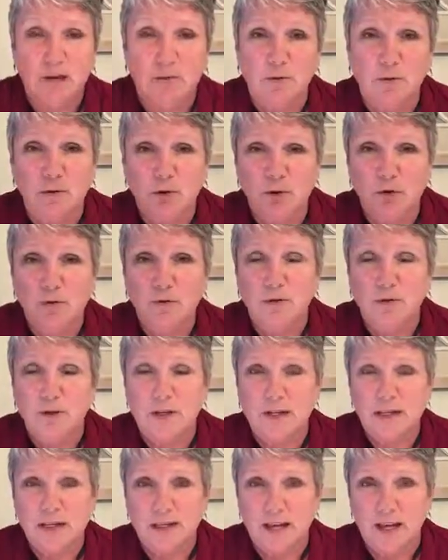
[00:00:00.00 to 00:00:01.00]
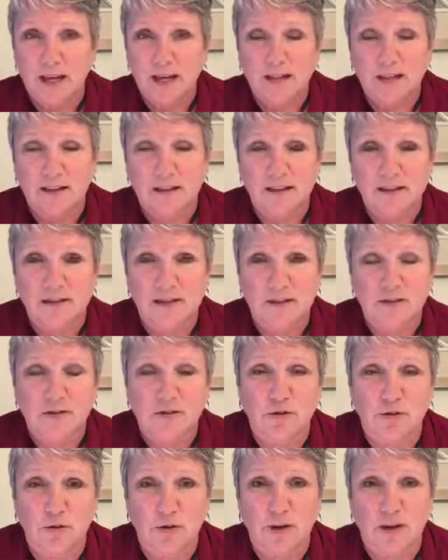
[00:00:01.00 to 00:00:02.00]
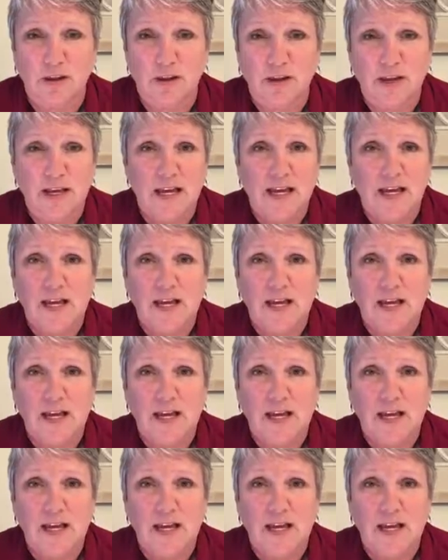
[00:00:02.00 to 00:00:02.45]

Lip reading: When you inhale an essential oil,